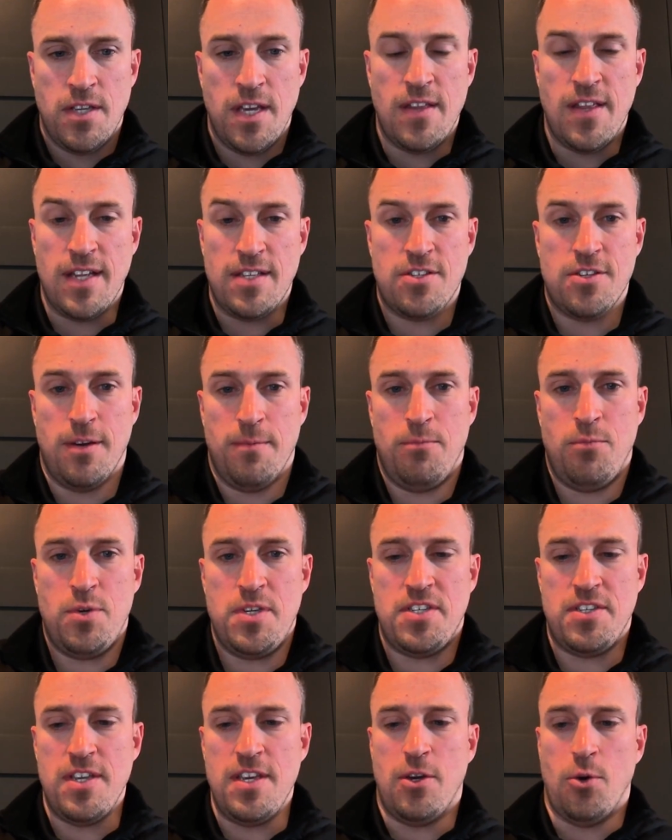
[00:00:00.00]
Yeah, that's something we
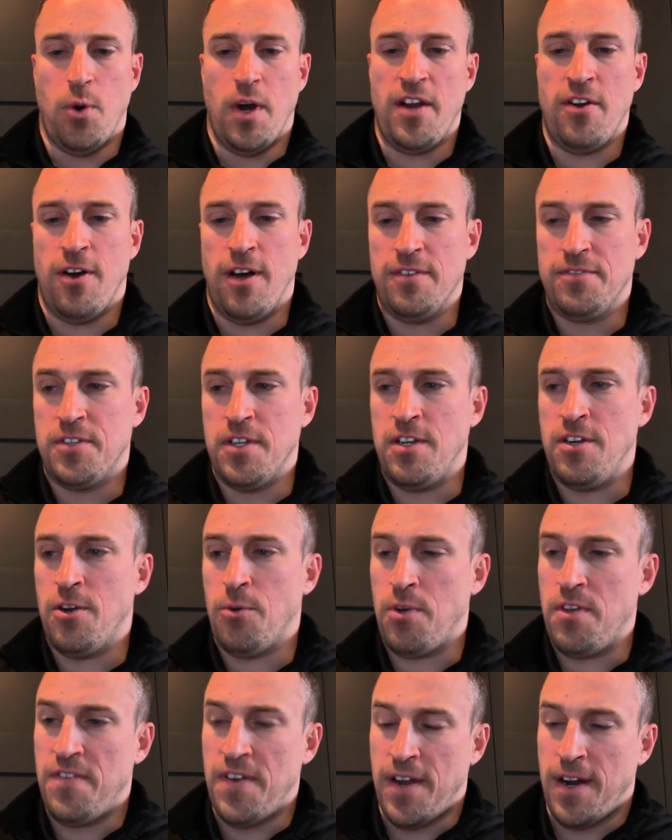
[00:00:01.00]
see quite often.
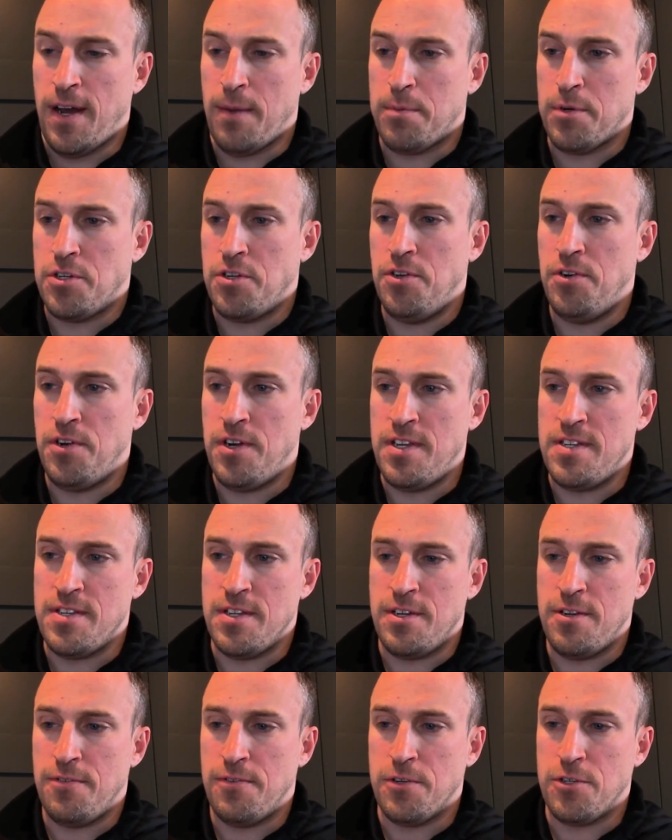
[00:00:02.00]
We've had opportunities
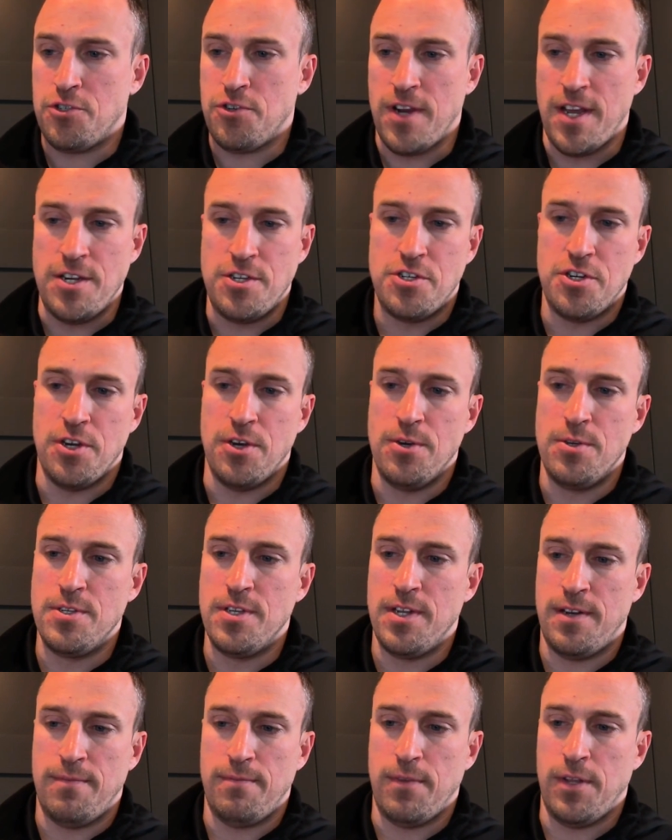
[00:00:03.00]
at different trade shows
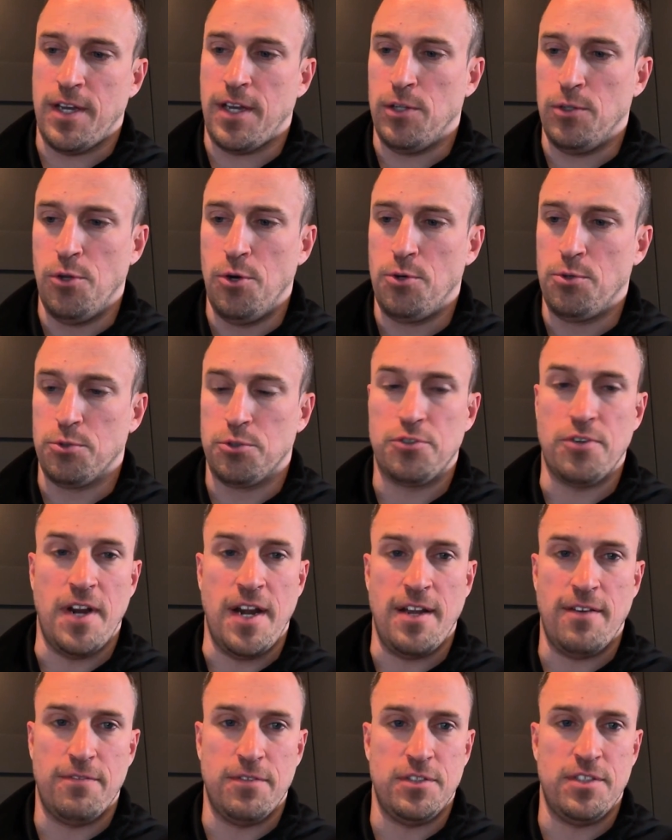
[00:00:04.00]
and like a local
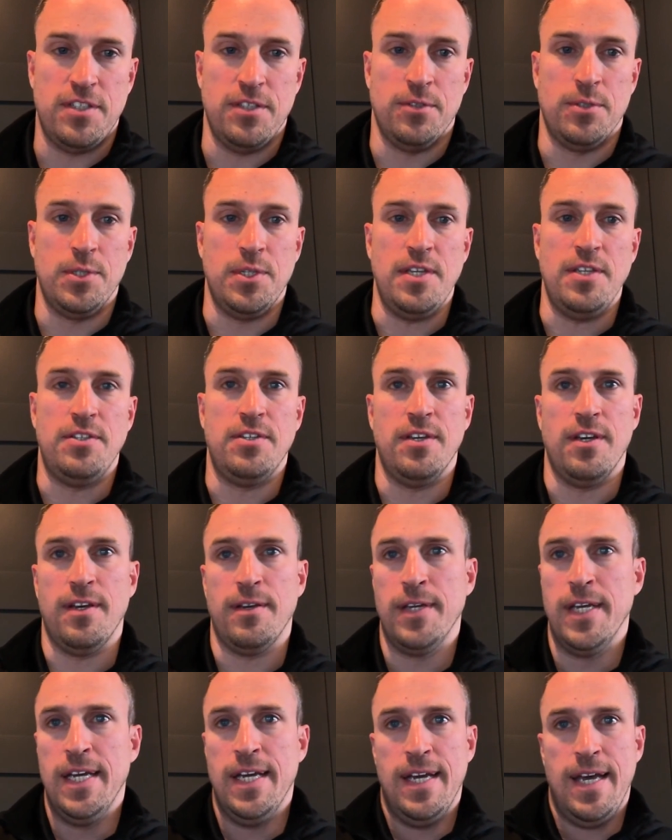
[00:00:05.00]
training facility
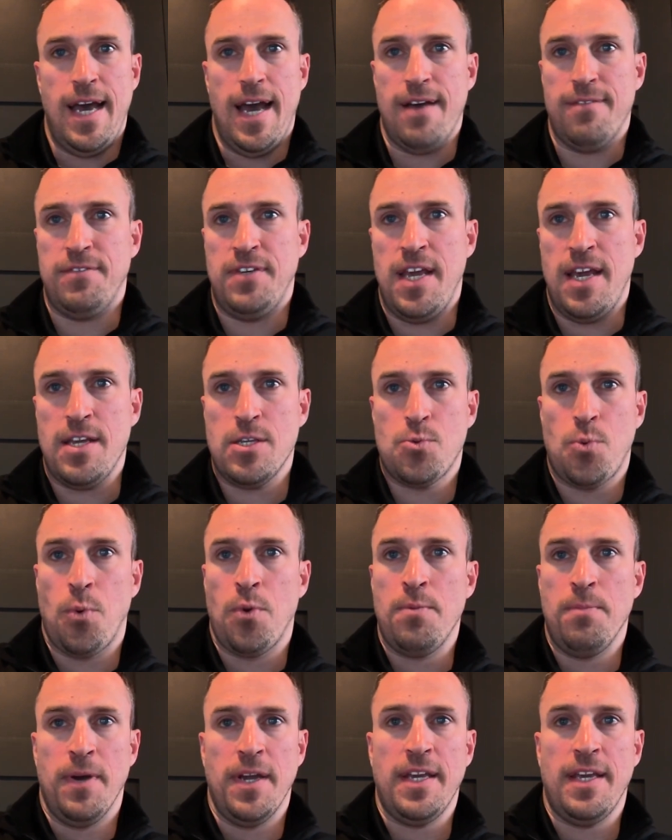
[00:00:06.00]
to have days where
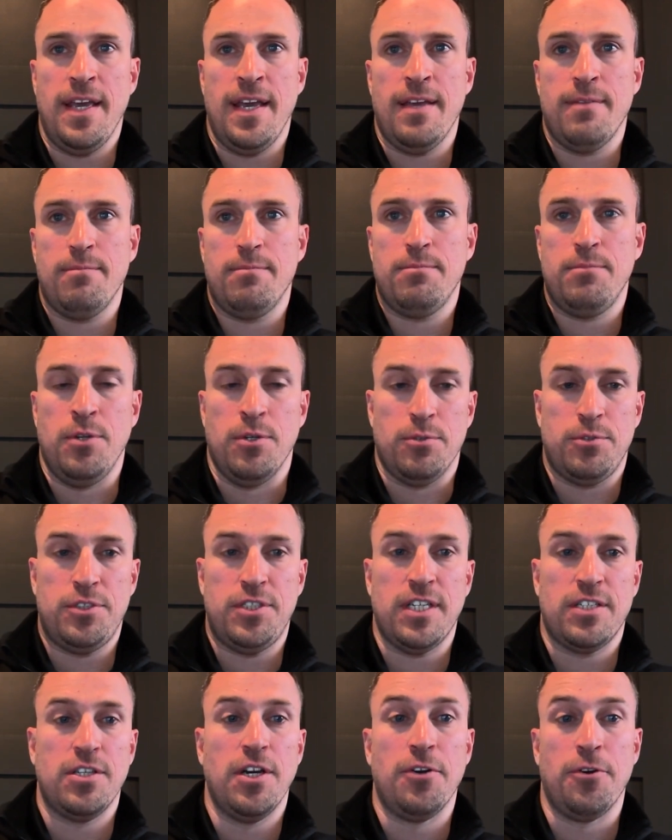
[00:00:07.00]
we might get
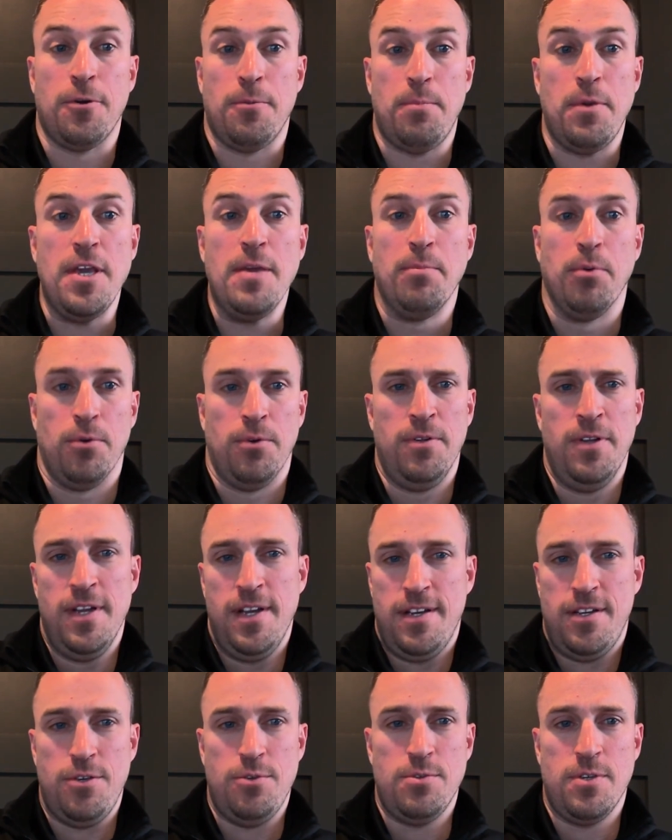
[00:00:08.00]
600 people
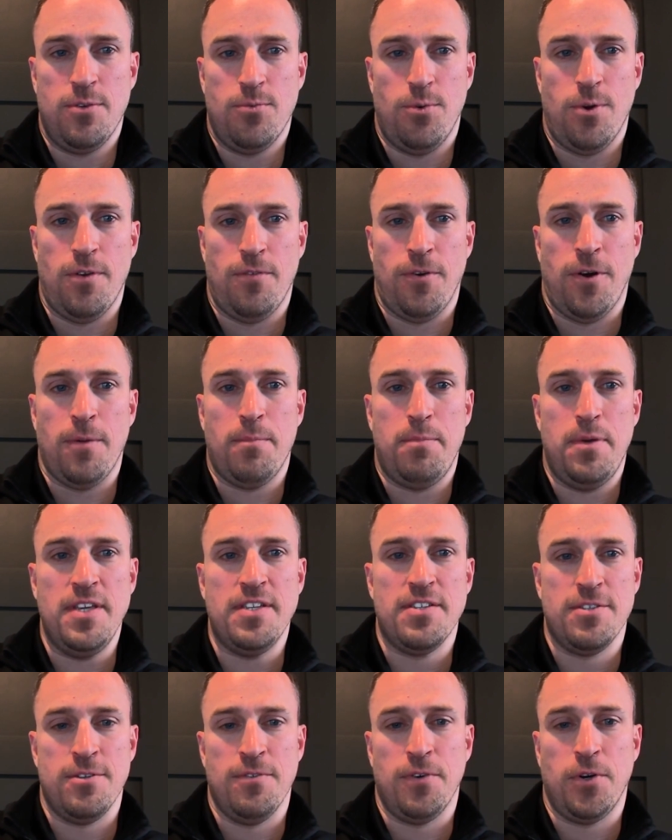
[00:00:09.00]
using one of our
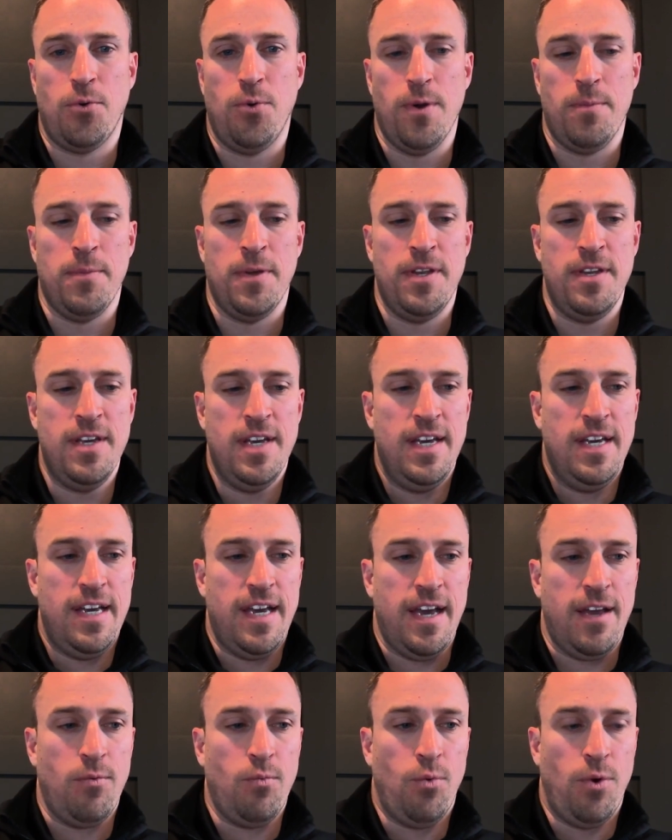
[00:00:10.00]
pieces of equipment.
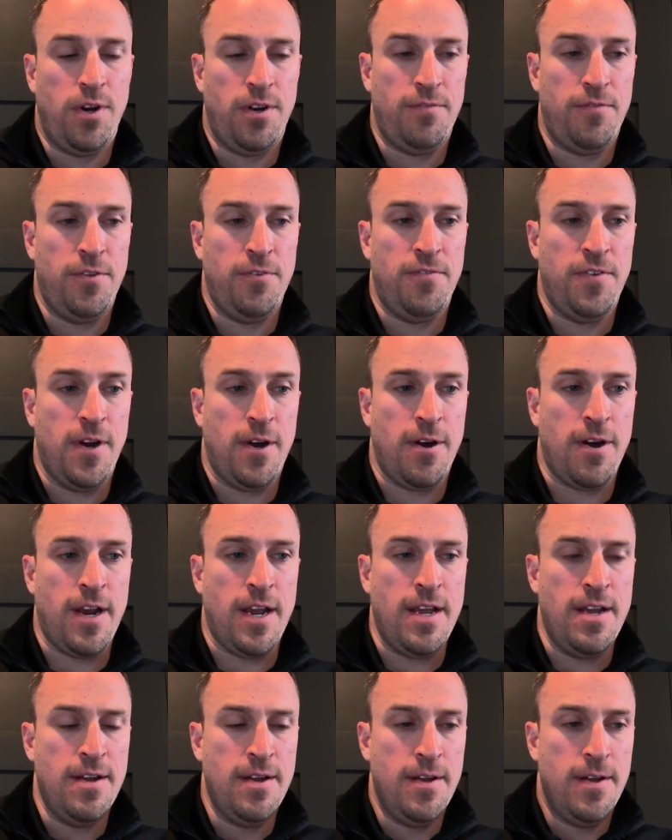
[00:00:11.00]
And one of the
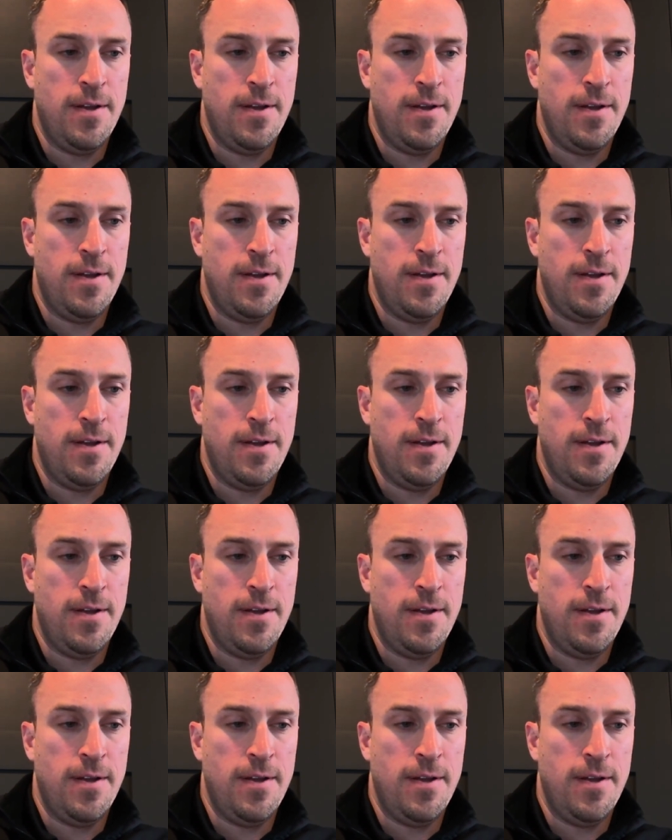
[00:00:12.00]
very